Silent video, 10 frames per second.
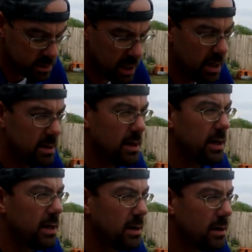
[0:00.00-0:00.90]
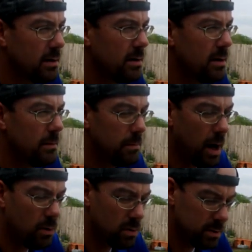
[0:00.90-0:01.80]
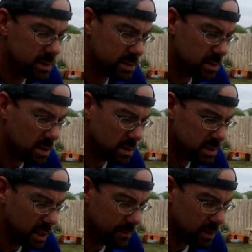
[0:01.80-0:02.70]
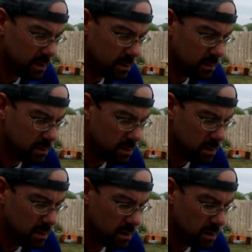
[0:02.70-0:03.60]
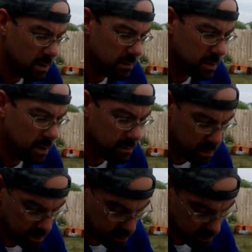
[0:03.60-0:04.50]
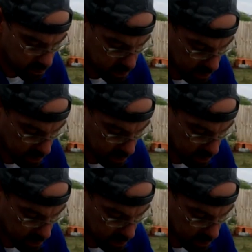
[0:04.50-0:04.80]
They had like uh, Power Wheels a long time ago. Not one of those.